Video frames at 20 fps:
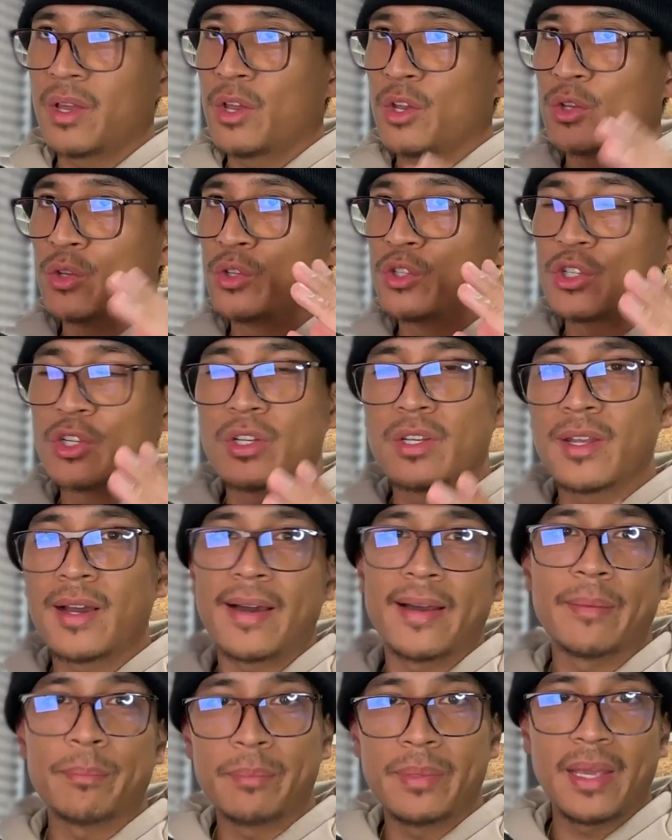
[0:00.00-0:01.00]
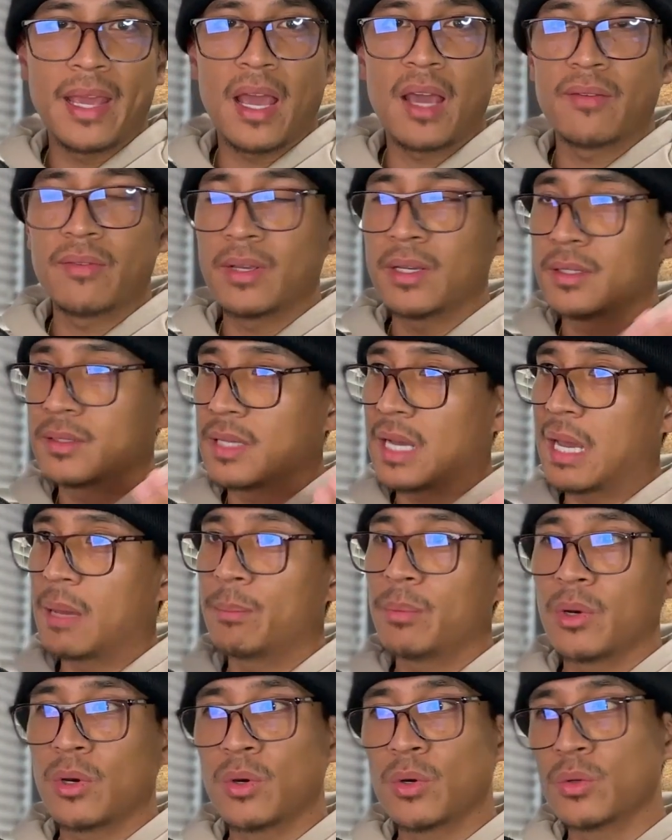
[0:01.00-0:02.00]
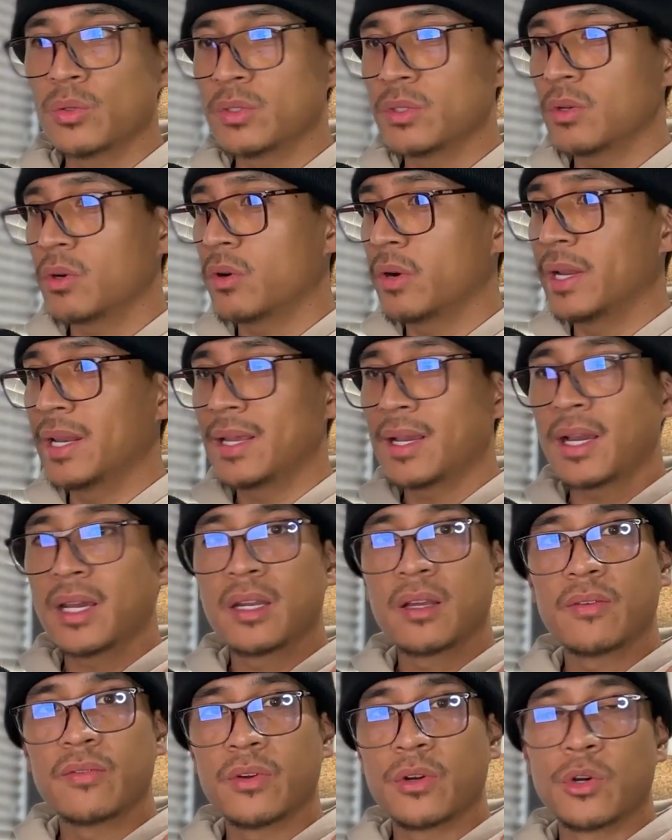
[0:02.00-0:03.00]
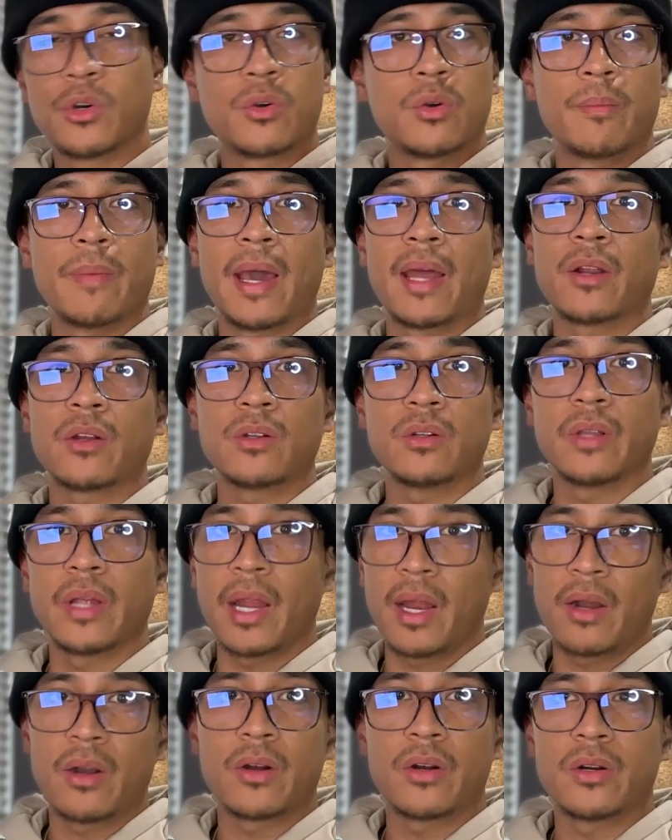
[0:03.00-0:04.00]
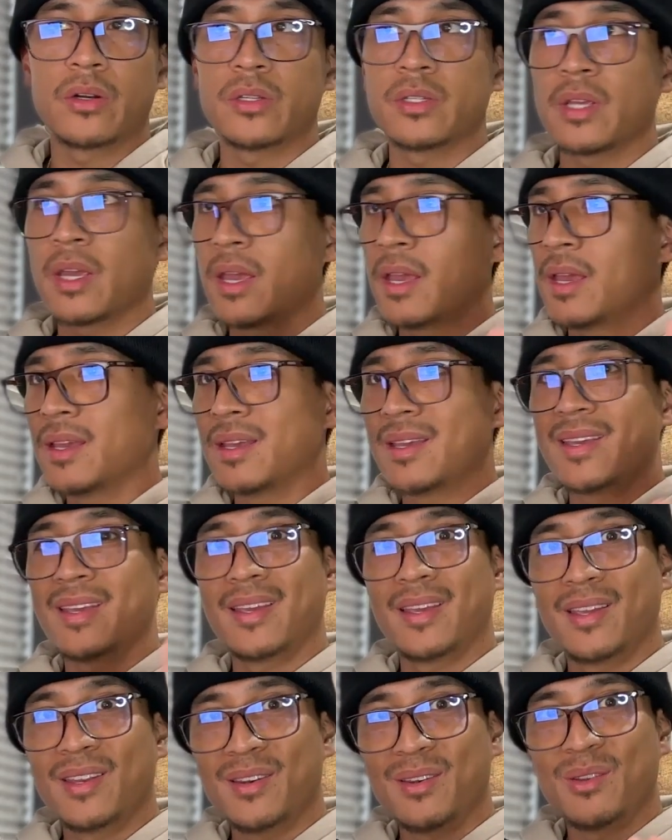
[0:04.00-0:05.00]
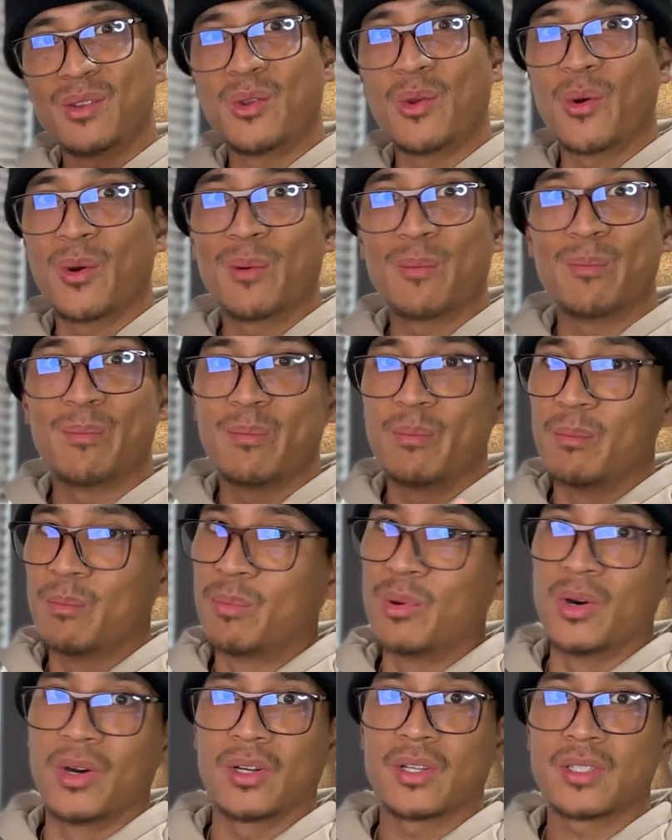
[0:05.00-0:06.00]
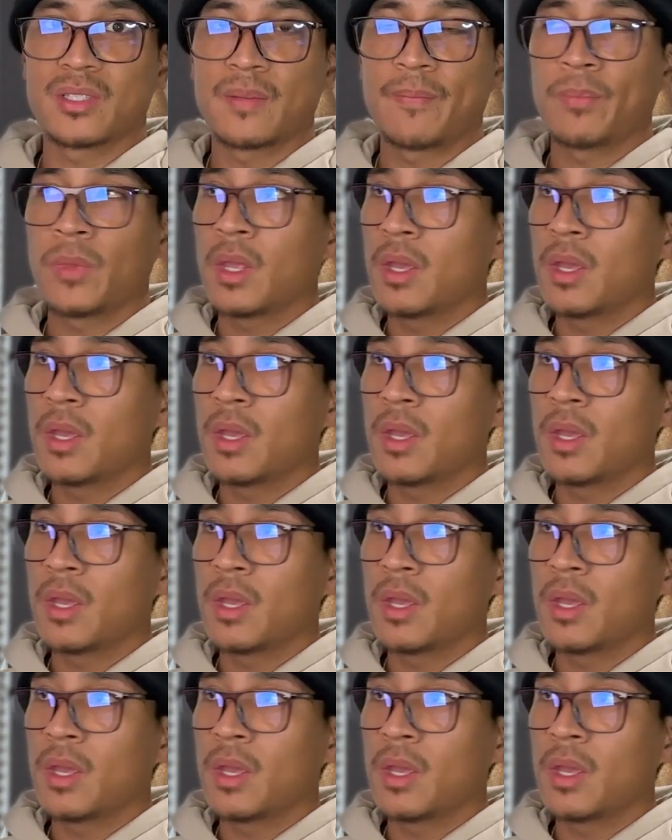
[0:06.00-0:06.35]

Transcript: You should not be having typos or any kind of grammatical errors in your books.